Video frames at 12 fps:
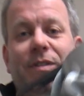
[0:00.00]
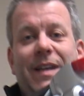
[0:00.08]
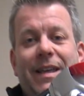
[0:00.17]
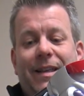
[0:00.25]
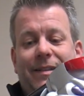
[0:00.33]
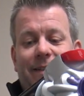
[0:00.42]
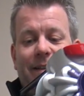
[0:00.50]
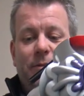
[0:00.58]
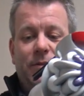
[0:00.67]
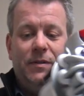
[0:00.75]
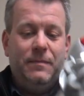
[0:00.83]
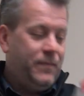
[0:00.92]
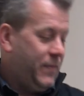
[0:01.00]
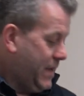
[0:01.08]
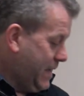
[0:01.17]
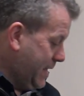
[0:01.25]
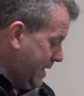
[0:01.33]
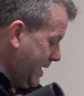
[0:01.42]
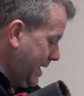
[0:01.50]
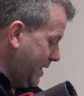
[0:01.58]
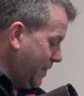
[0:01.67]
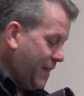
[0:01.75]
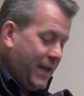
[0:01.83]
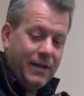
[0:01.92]
take that out,
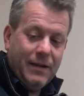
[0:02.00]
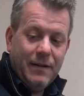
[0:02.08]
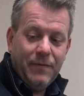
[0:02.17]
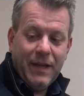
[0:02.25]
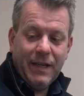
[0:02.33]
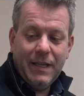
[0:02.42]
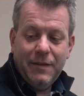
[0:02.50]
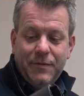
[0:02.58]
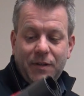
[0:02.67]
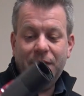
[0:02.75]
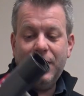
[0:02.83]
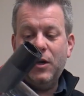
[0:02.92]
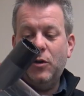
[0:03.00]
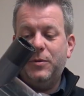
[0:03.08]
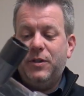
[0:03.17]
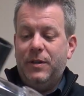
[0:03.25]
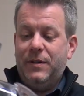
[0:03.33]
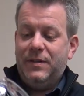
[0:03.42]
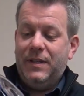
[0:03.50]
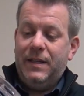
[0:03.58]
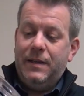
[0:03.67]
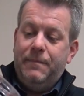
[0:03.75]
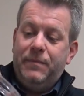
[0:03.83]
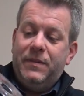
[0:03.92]
and then that gives you the opportunity
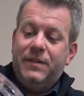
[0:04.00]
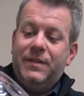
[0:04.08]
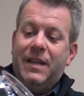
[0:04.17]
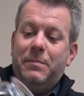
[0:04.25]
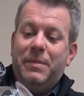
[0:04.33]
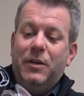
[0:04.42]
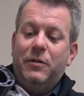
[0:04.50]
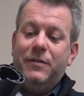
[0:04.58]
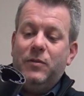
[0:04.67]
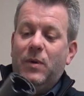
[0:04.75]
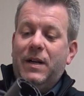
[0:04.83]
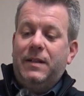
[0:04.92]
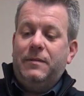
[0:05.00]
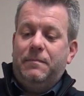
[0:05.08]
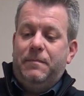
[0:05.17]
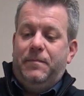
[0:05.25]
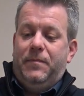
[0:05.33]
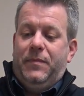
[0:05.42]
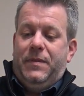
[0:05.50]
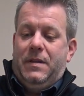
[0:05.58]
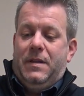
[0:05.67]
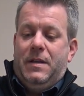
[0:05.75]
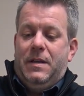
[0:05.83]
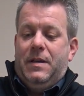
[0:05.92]
to take the bin off as well.
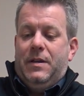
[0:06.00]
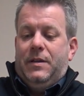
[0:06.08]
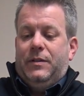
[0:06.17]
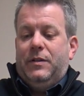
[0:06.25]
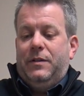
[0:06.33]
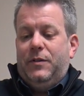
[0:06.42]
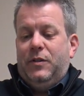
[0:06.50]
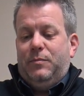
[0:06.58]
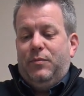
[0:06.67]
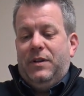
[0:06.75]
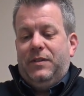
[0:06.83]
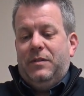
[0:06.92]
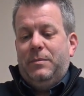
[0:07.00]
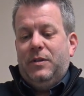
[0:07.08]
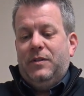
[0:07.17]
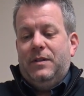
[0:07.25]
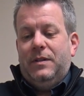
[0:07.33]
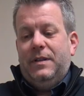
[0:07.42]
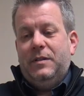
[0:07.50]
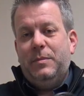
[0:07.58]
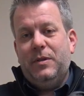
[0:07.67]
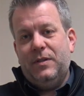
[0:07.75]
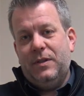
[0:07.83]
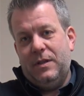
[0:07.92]
So you just press the button, there's a
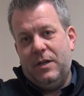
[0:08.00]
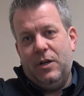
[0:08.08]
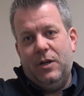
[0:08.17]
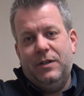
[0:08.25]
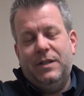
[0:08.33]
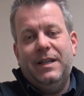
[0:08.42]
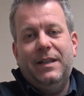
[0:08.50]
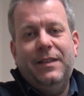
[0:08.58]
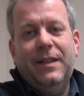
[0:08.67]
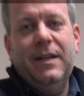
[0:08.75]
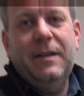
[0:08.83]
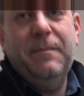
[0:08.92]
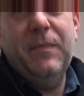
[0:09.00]
button underneath there,